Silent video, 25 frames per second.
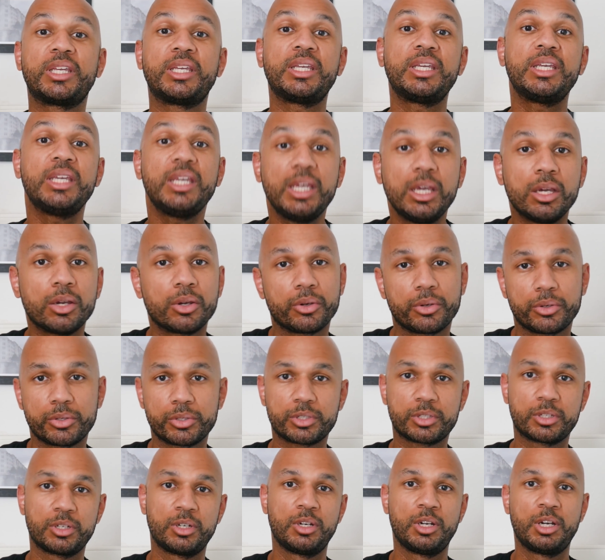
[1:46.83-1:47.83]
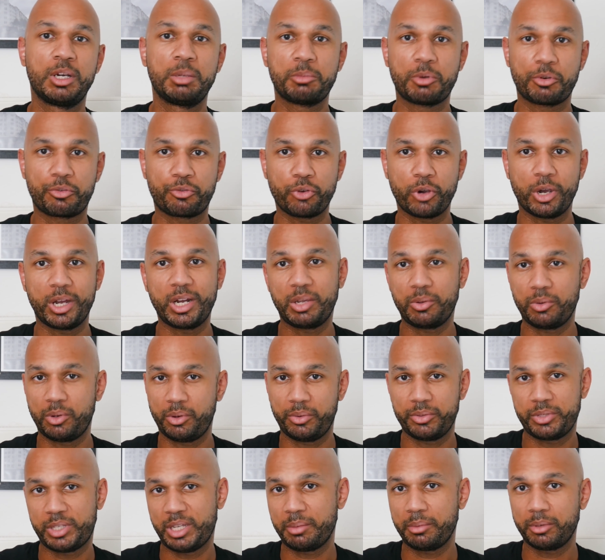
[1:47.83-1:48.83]
years before
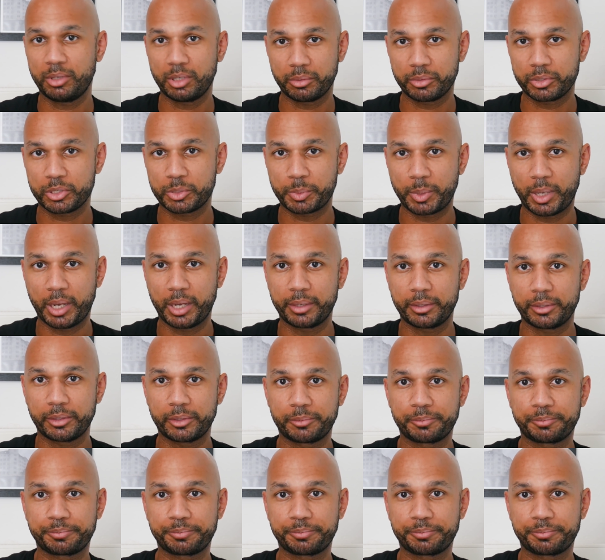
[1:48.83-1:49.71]
anyone was able to respond.